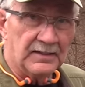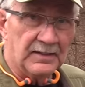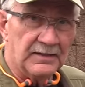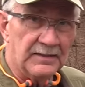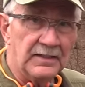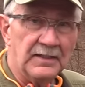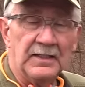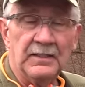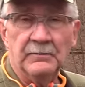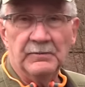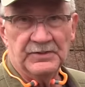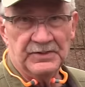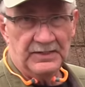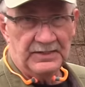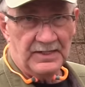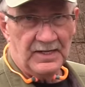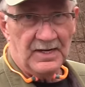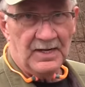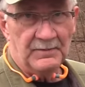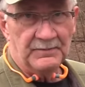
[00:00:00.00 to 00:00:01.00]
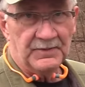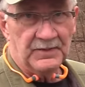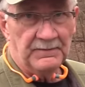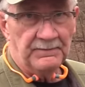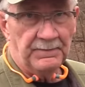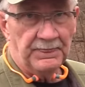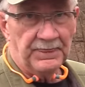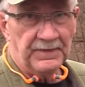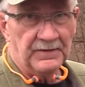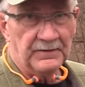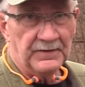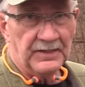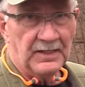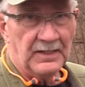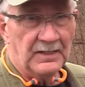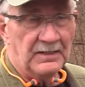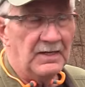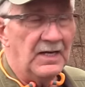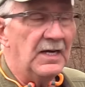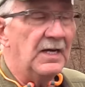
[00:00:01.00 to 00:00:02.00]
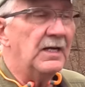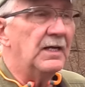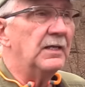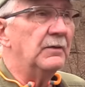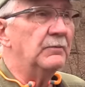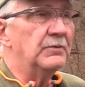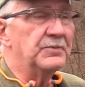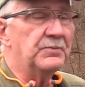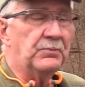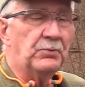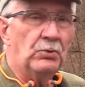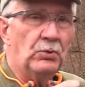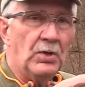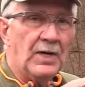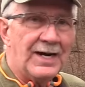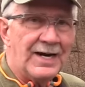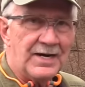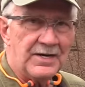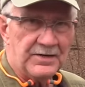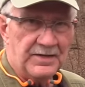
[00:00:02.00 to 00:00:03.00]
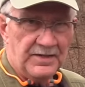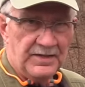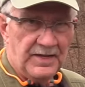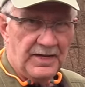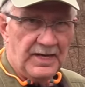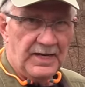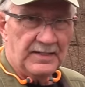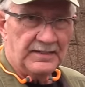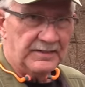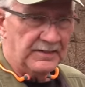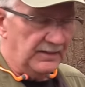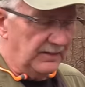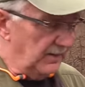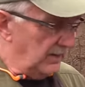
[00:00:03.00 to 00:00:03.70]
I think it was adopted, okay? It was prior to that.